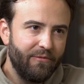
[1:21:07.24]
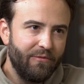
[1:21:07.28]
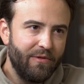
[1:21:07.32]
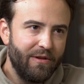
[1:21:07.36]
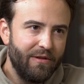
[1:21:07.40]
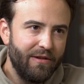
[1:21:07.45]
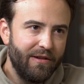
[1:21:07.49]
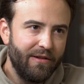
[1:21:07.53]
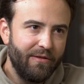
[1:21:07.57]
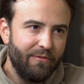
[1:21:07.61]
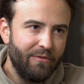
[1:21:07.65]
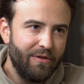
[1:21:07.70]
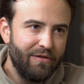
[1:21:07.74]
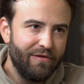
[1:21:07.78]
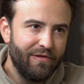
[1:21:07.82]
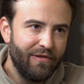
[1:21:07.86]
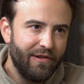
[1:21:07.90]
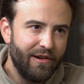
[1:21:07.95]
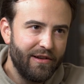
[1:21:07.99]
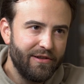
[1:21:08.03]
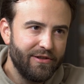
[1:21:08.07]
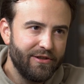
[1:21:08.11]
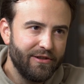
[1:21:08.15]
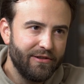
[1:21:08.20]
we
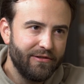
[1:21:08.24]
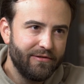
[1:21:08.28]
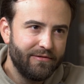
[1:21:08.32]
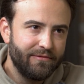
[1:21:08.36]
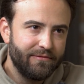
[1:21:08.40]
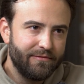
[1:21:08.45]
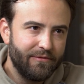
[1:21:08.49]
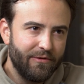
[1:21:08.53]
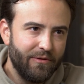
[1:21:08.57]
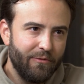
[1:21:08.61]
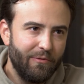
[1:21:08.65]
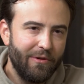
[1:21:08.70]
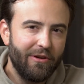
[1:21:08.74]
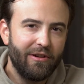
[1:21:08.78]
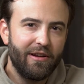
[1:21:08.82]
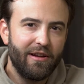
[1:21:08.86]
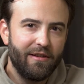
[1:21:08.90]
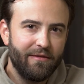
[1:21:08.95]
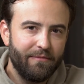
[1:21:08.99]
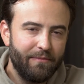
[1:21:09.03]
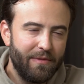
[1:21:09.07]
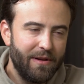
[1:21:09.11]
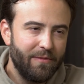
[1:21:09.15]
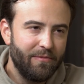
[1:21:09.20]
find you, or where
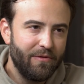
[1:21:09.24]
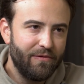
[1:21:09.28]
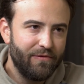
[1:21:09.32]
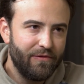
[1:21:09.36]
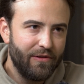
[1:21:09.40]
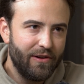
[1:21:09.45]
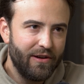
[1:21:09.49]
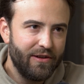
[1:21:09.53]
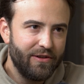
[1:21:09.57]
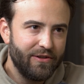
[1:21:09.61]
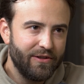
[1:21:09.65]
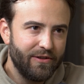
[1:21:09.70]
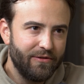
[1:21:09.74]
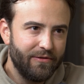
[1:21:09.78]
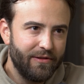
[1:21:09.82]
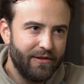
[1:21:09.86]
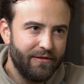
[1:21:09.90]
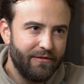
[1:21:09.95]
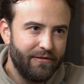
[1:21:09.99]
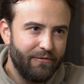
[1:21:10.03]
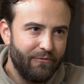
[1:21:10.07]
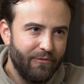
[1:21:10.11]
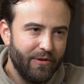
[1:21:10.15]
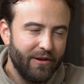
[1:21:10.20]
can people find you,
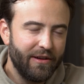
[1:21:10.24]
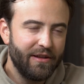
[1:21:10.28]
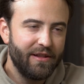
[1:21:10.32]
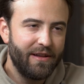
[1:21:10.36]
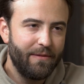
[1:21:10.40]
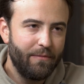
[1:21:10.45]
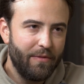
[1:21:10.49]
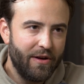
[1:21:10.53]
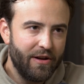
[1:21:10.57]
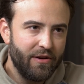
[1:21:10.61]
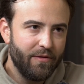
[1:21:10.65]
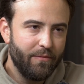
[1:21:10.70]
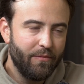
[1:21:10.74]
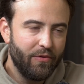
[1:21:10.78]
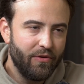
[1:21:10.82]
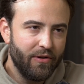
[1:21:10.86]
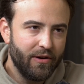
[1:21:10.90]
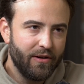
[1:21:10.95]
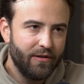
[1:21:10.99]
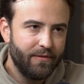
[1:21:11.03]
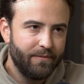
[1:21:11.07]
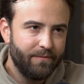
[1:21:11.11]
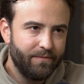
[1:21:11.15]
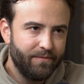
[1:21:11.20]
and where can they buy your
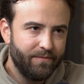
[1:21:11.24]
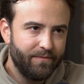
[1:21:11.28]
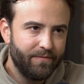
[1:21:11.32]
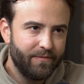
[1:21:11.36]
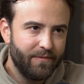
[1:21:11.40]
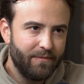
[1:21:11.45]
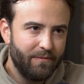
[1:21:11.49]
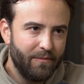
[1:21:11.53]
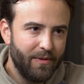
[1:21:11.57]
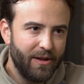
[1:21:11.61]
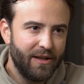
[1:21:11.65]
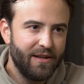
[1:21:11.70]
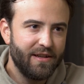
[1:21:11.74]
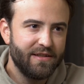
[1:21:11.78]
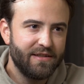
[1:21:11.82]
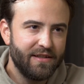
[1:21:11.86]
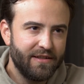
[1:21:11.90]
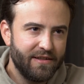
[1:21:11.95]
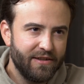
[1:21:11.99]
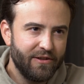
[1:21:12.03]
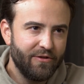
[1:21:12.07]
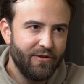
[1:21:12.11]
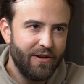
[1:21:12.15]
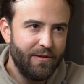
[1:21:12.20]
book? Because
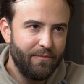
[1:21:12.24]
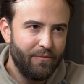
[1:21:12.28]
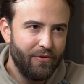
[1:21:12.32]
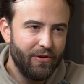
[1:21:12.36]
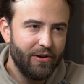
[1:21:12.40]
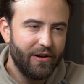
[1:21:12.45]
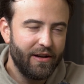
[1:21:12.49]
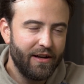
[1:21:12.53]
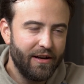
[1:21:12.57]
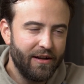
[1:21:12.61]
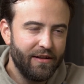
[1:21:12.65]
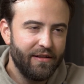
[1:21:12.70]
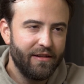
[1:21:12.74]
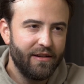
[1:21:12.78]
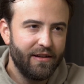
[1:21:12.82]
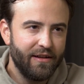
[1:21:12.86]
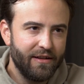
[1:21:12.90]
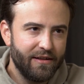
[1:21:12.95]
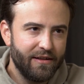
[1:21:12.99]
it's a great book, and I think